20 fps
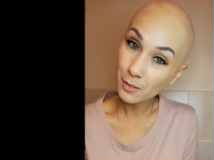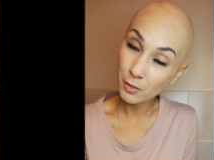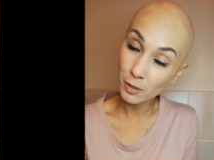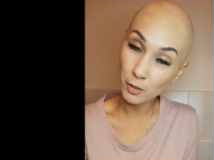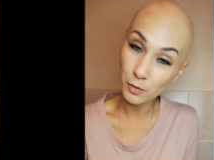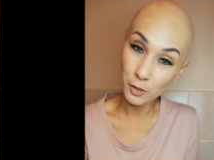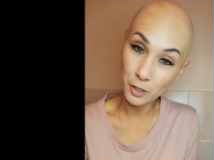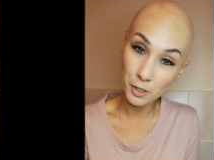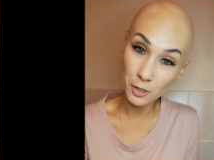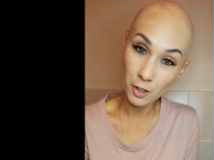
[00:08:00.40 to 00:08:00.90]

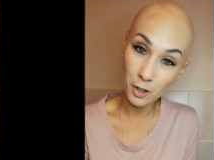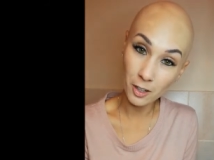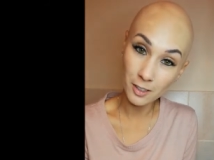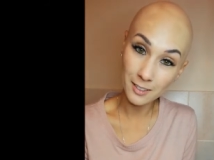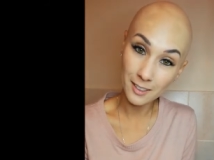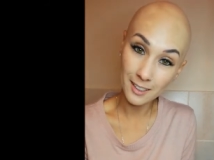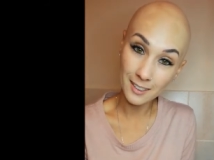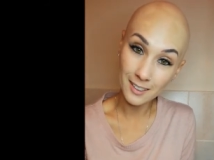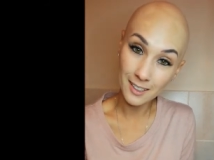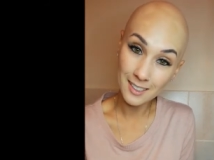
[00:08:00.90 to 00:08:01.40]
feel free to
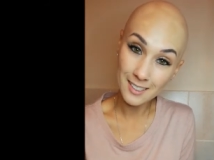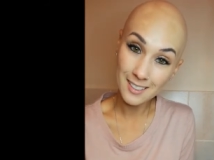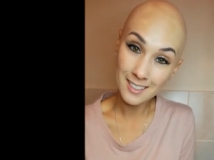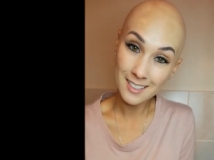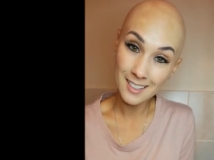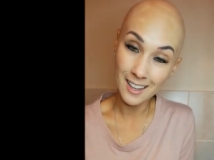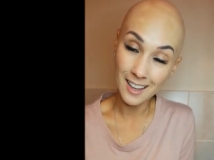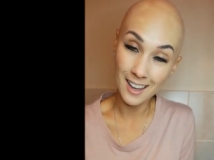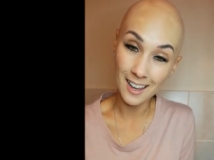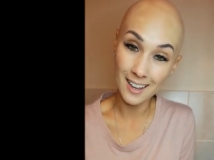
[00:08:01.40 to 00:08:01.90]
contact
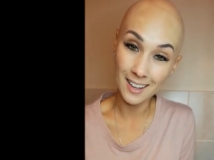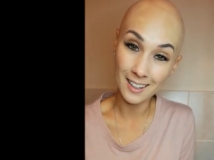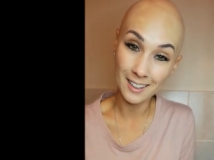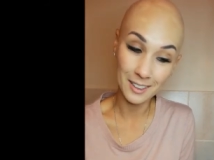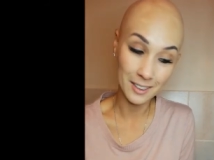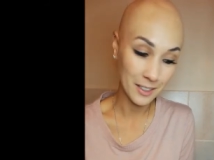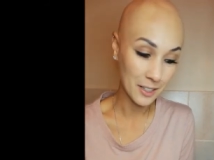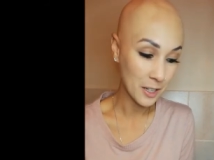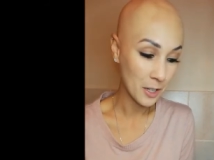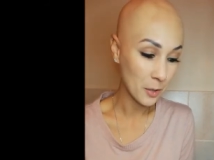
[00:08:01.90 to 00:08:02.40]
us, and
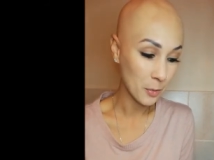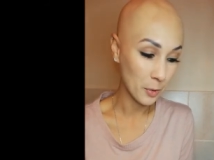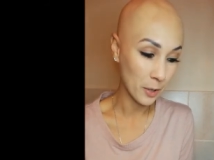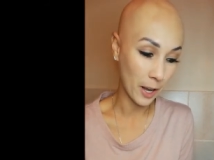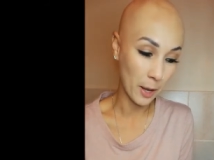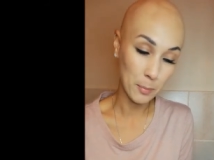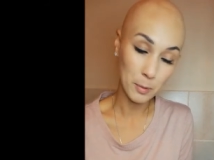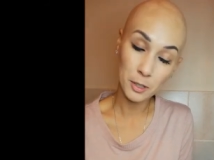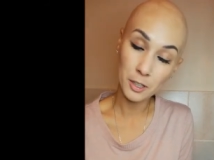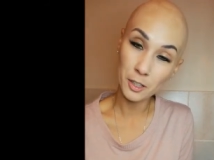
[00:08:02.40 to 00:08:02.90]
we're
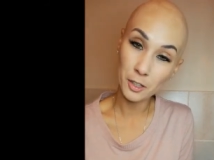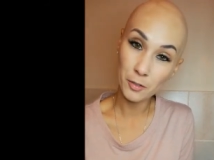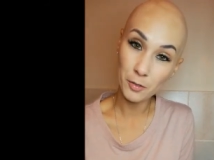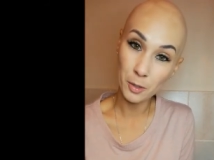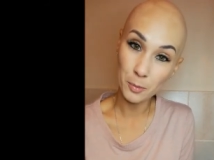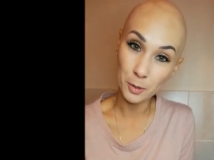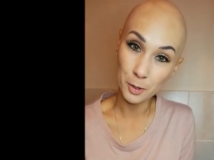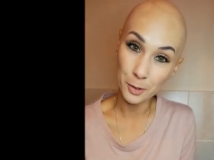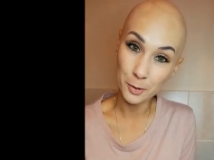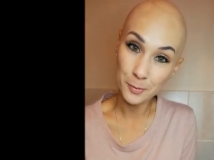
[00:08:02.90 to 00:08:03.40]
happy to hear
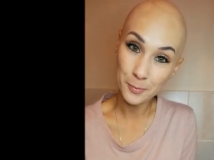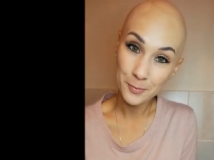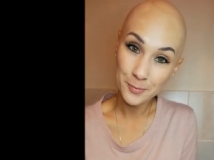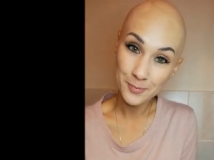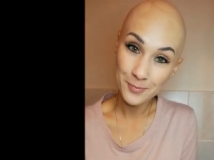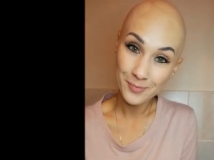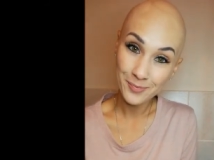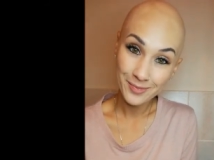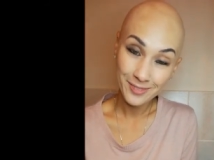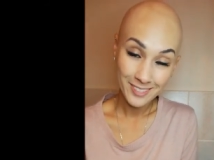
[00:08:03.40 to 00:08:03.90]
from you.
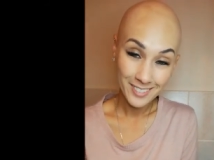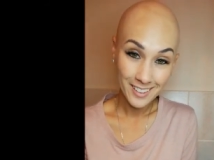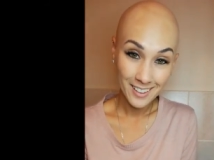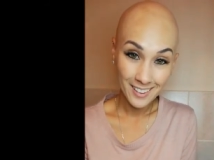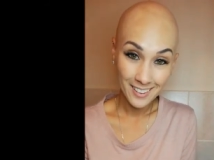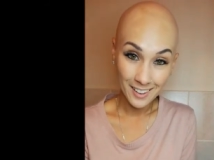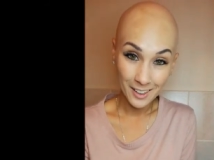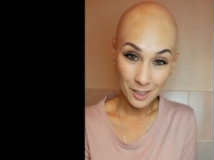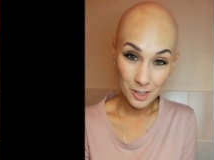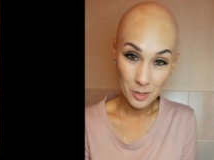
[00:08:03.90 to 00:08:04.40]

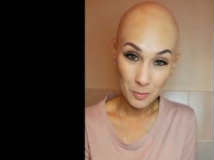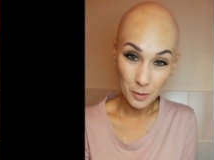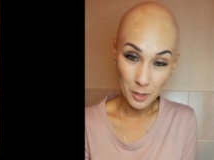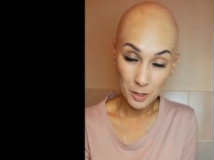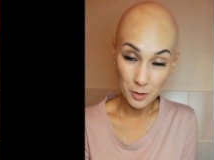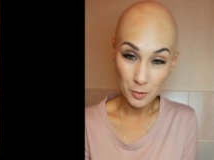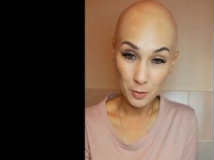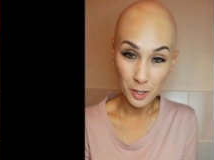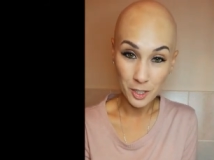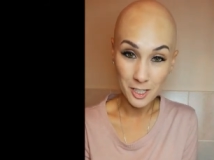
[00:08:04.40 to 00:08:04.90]
Thank you so
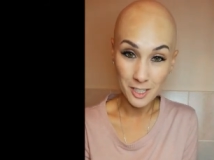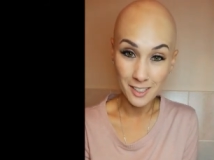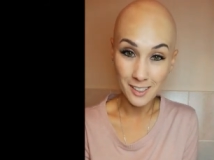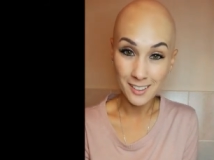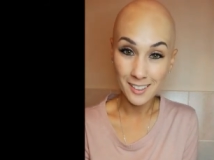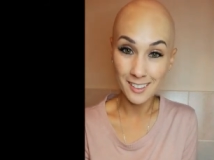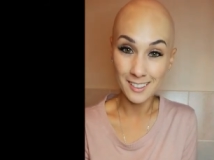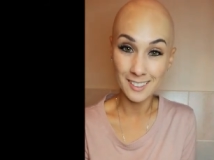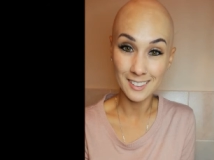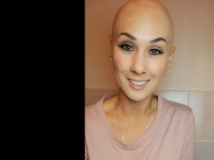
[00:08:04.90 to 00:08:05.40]
much for
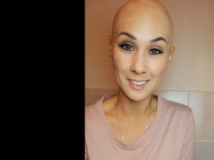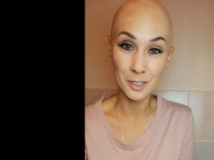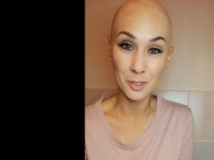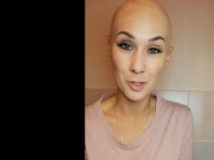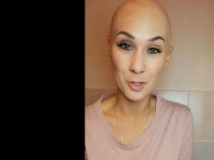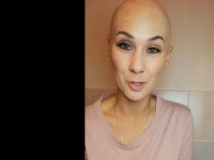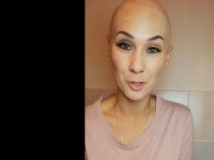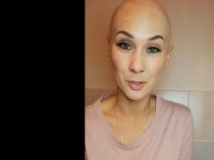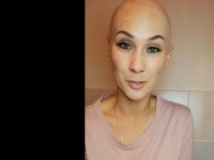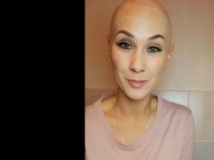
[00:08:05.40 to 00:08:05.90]
watching. I'll see you
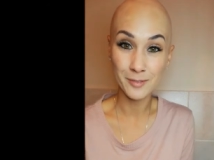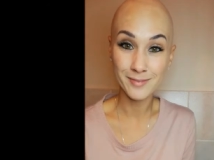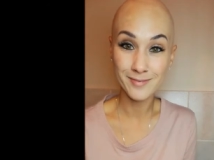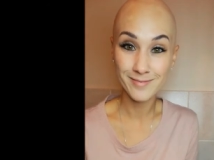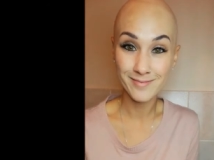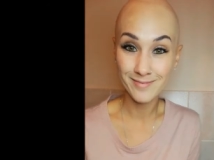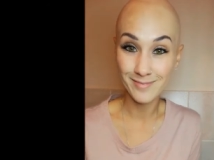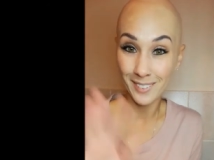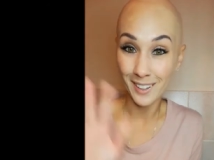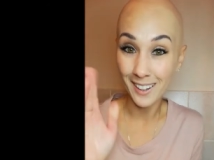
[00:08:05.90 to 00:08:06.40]
soon.
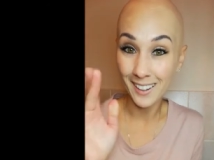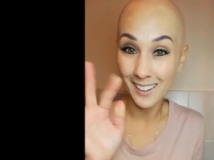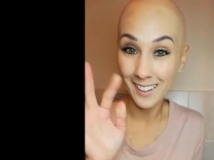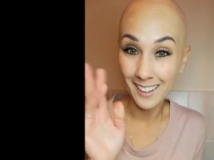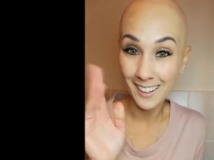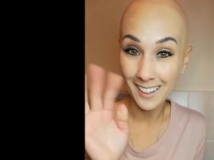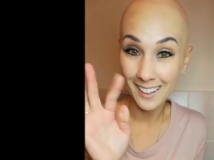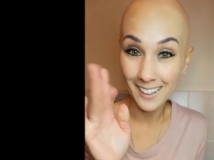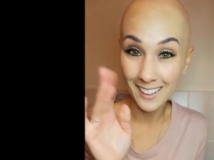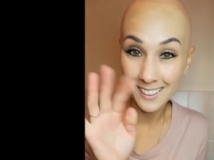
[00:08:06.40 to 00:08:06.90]

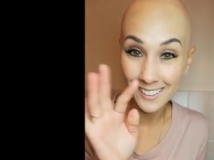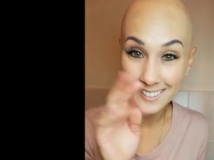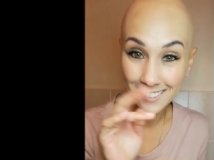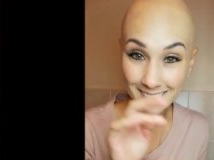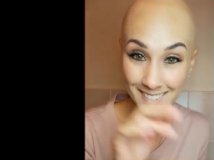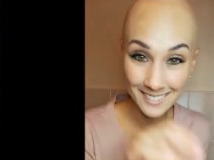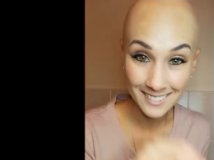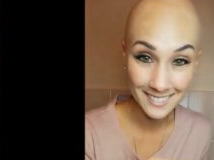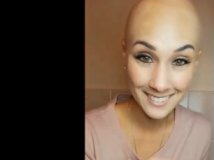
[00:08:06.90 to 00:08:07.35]
Bye.